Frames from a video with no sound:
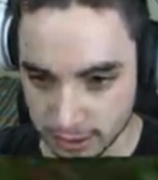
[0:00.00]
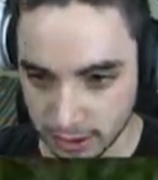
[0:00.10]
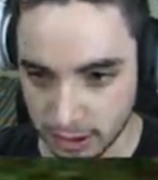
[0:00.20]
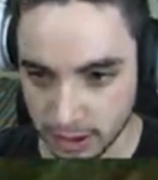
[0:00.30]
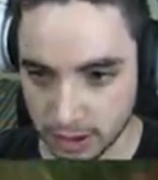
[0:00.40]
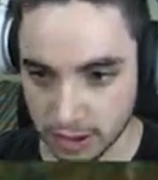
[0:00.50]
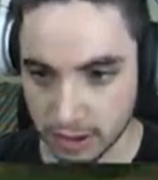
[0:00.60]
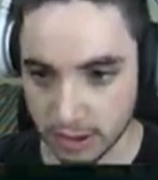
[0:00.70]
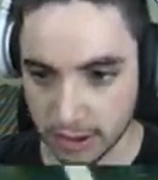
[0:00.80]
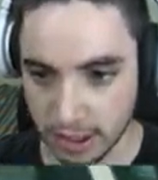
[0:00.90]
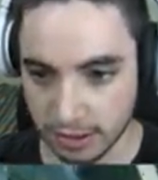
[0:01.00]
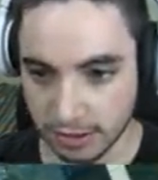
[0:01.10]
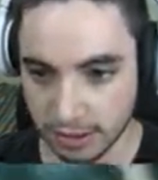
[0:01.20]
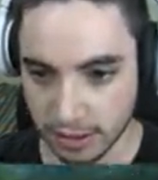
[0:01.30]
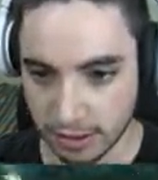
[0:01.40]
Ugh.
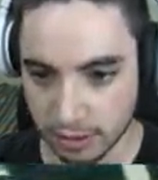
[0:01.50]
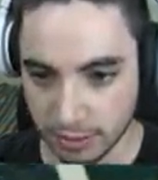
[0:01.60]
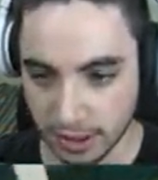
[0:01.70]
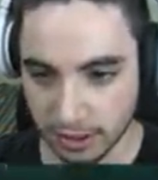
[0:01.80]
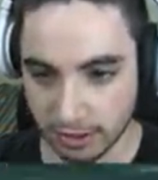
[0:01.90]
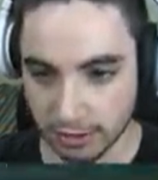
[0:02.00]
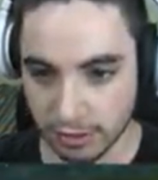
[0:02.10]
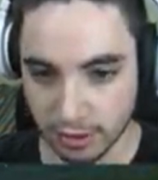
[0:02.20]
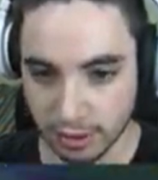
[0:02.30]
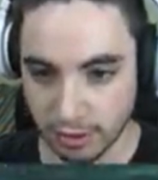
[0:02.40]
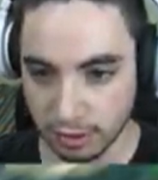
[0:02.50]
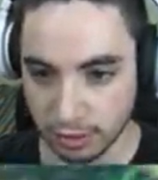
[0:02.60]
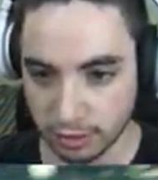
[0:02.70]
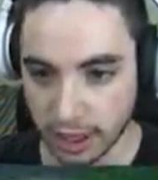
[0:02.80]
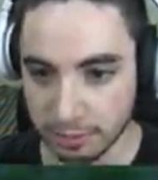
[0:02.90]
Yes, so many lizards, so
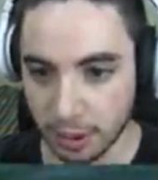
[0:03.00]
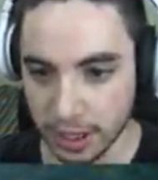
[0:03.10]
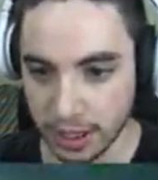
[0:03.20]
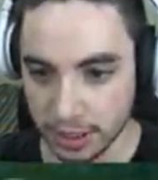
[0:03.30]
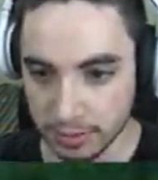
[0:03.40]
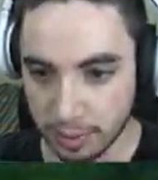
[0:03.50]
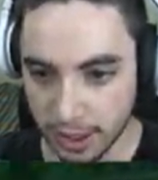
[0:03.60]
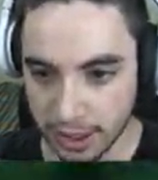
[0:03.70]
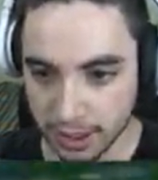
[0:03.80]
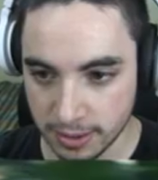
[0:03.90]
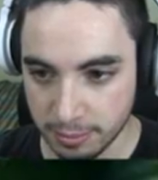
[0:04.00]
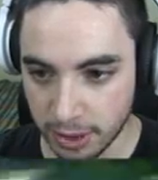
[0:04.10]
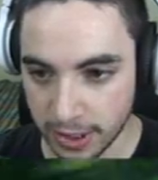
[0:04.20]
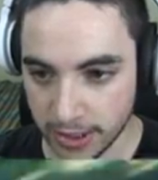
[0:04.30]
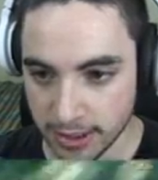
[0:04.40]
little time. Bunny! Bunny!
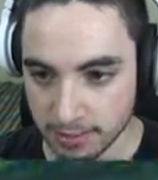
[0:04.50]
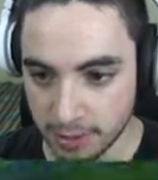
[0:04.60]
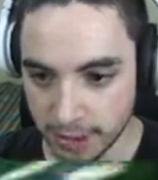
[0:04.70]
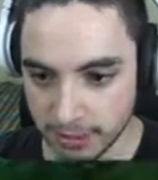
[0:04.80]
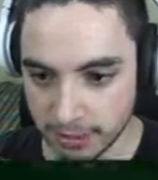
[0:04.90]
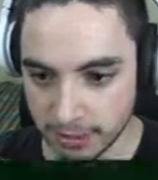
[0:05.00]
Bunny! Bunny!